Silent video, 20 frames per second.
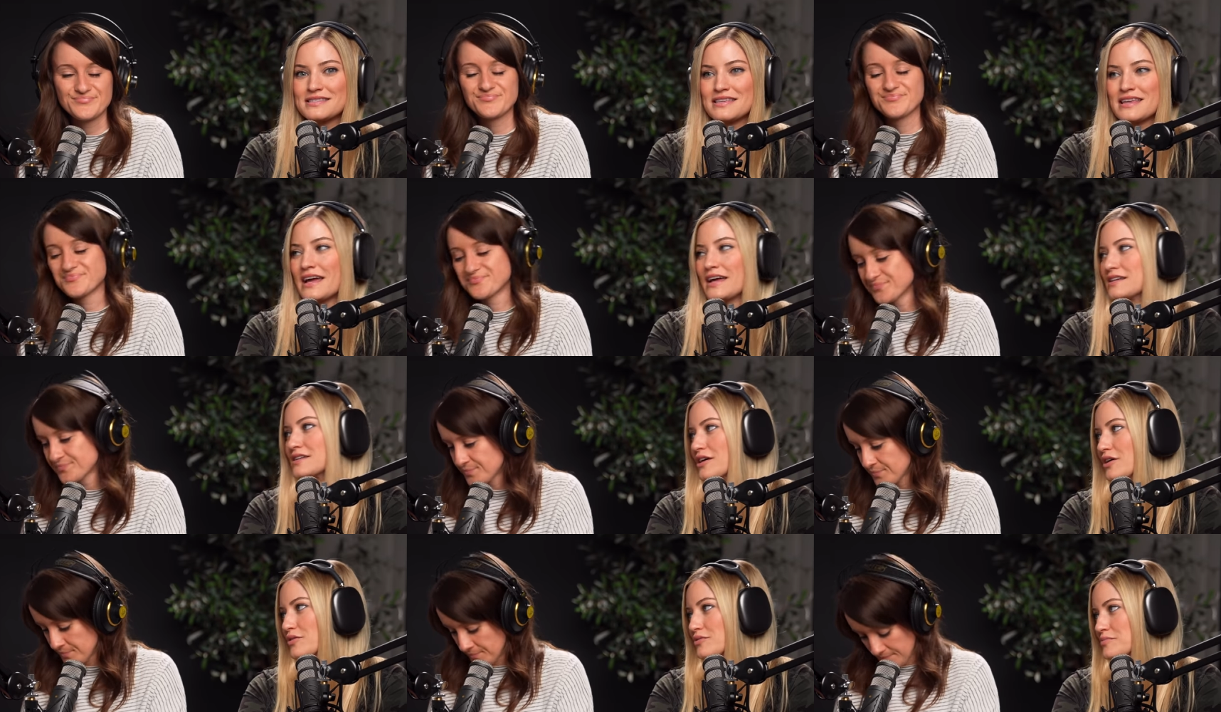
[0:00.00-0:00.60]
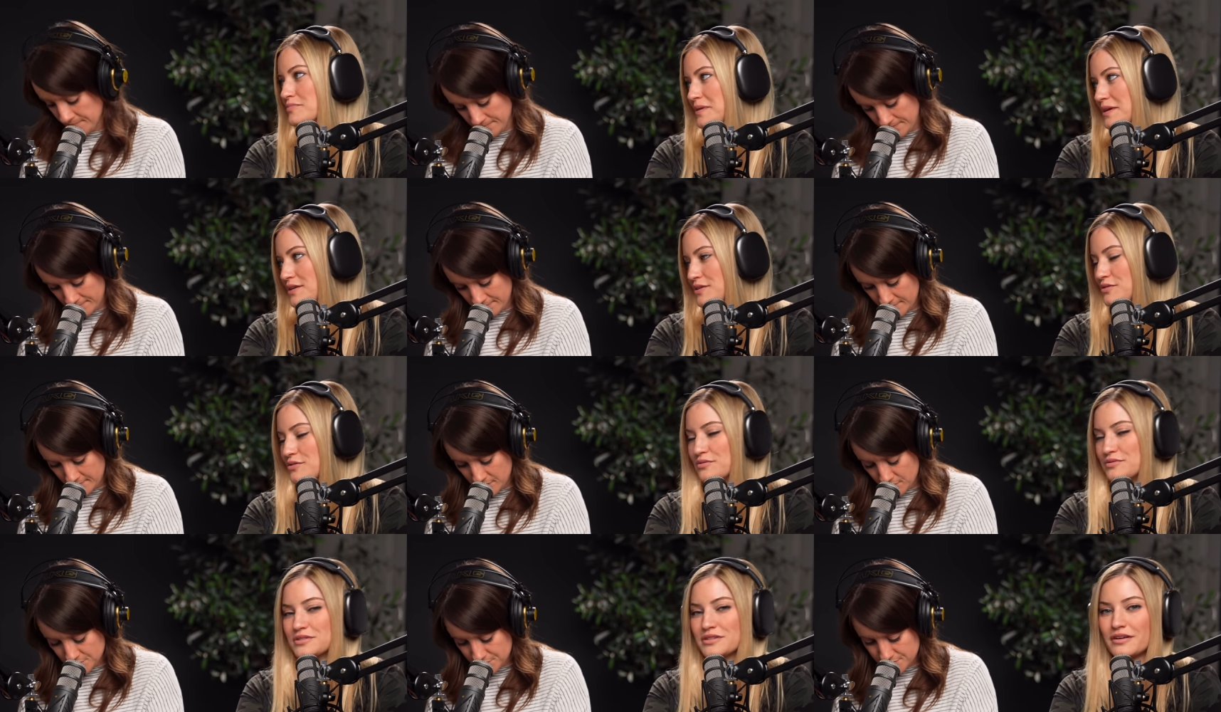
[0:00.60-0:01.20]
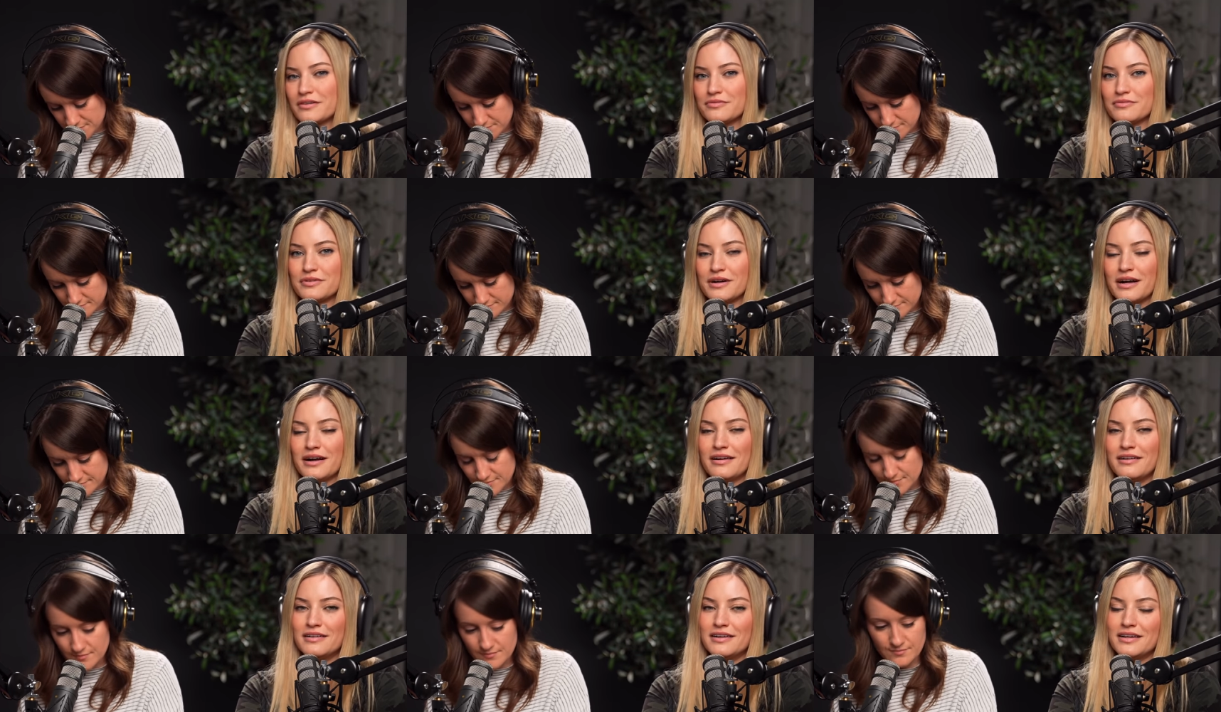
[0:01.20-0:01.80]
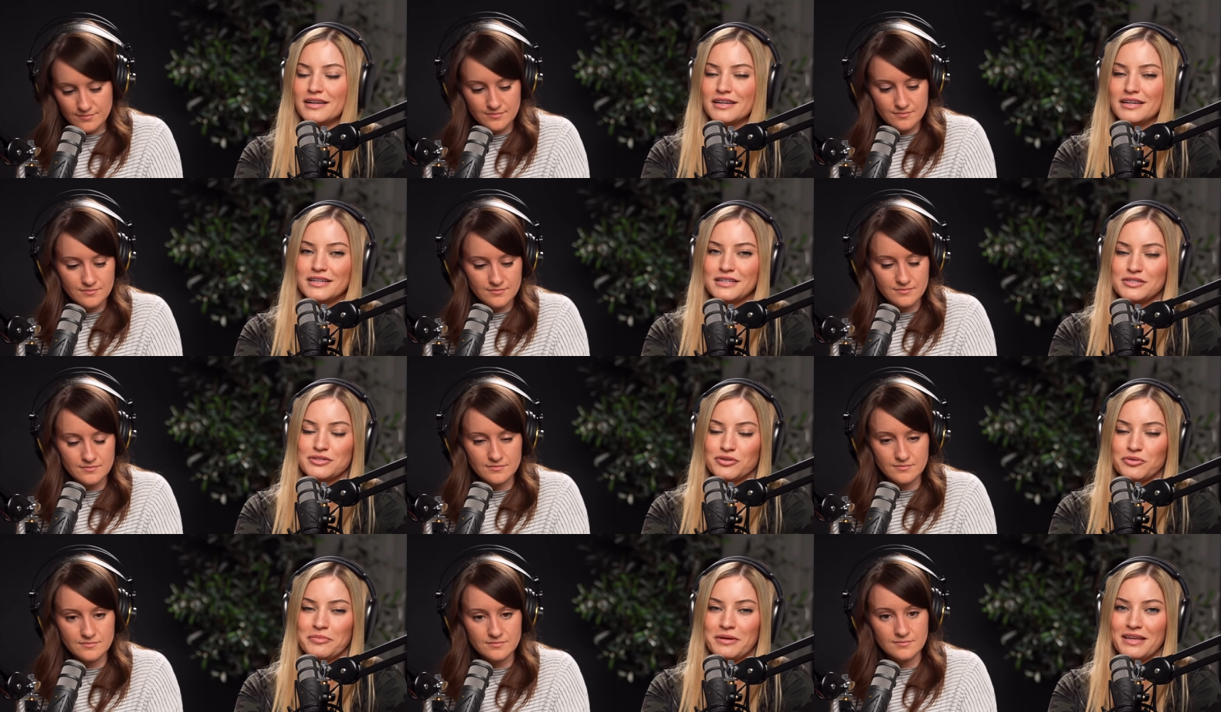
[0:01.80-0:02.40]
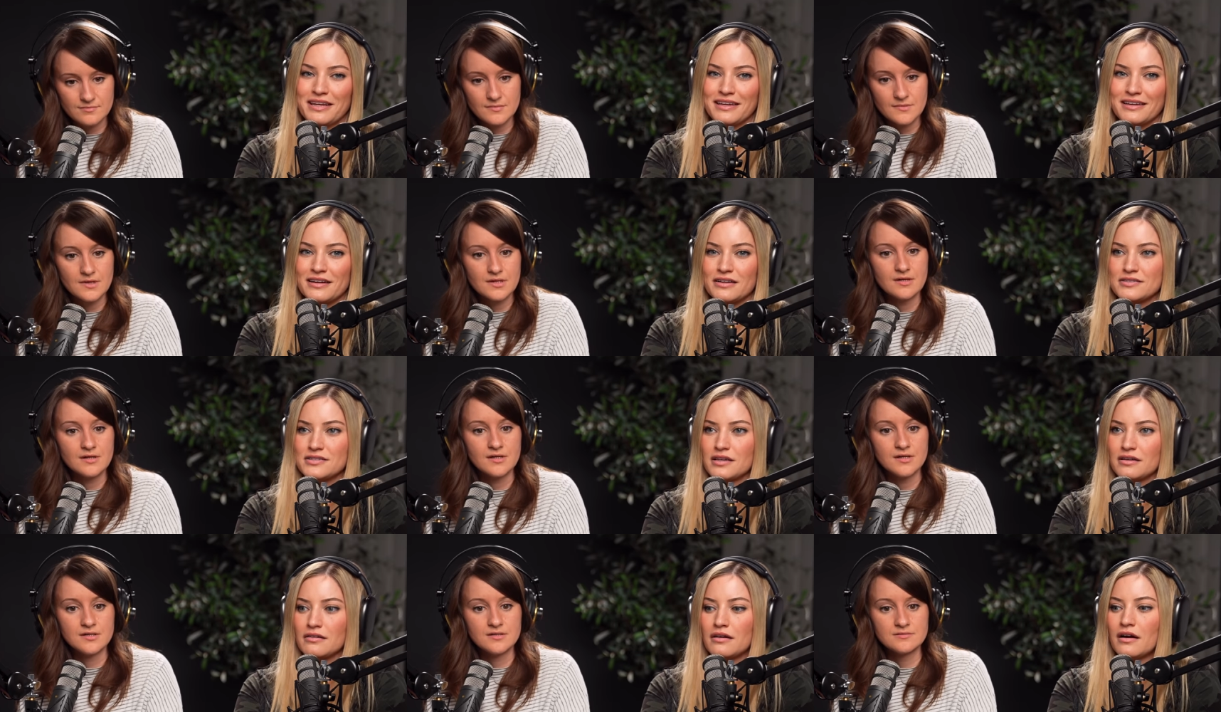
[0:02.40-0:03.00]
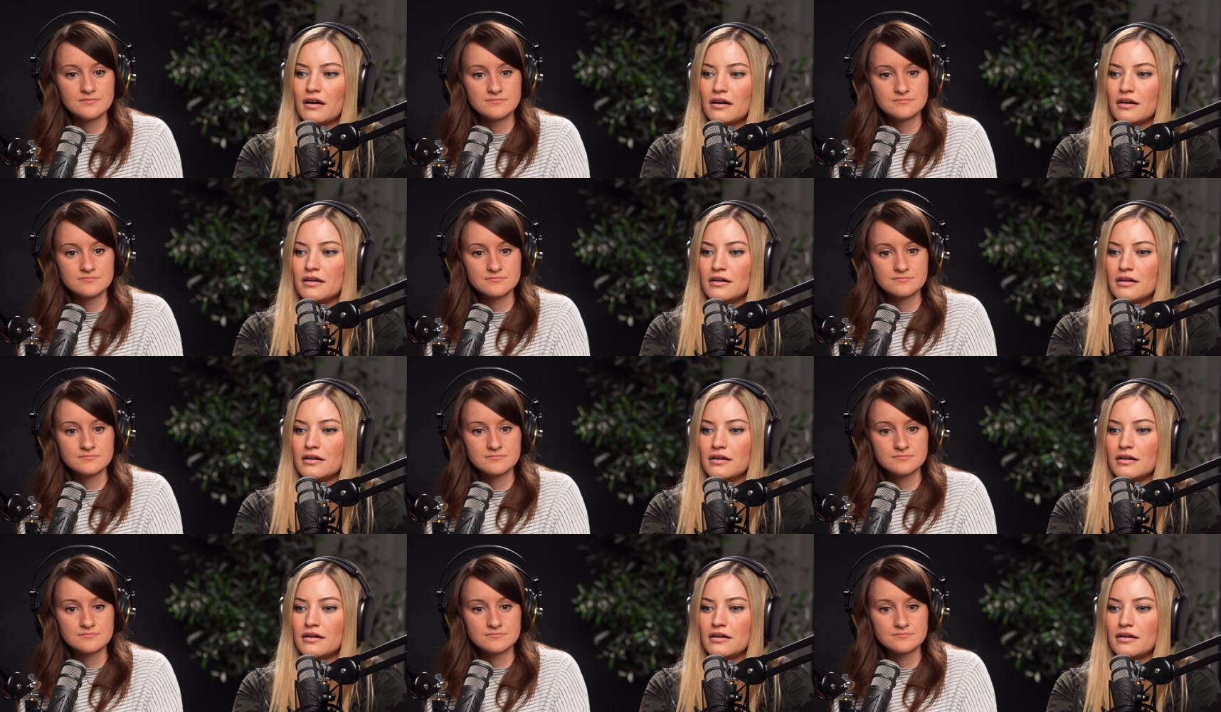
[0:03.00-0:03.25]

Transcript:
Speaker 1: And then I had to go meet you to go uh, to a meeting. And I was like, oh,